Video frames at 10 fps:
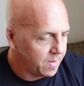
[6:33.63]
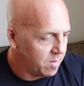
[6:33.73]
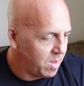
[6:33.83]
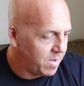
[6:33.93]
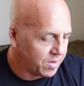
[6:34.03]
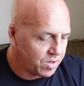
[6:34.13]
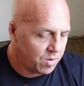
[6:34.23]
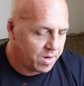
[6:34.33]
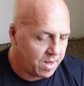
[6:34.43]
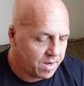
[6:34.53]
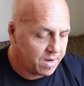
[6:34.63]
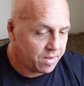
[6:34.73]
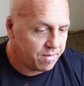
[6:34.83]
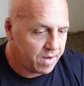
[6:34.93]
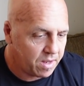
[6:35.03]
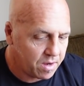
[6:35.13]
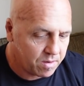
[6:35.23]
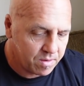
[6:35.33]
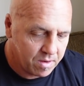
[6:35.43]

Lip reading: Maybe I'll show it in another video.